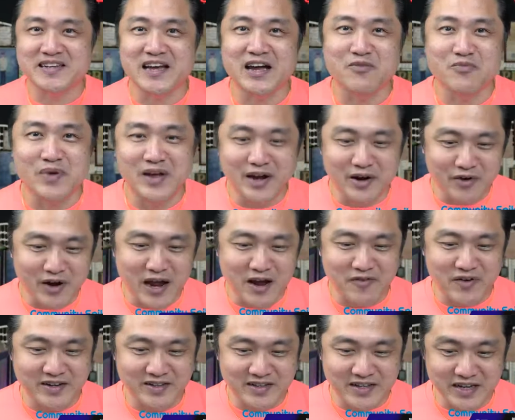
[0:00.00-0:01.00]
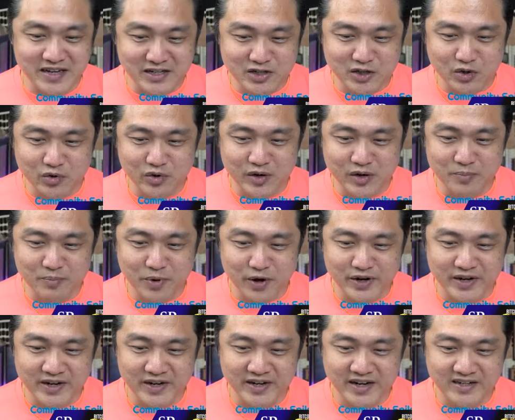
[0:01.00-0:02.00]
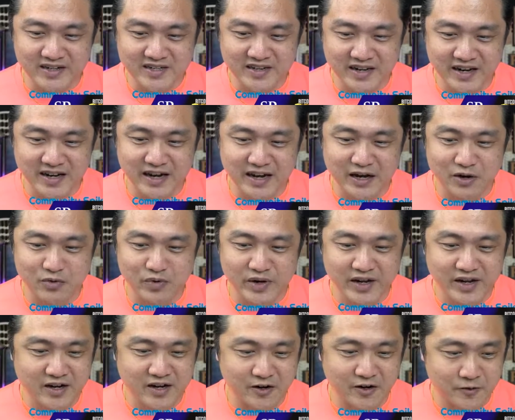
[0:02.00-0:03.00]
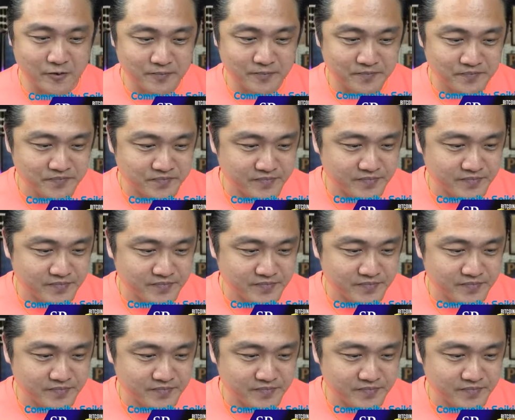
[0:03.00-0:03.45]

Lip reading: and we arrive at these two important dates. Here we go.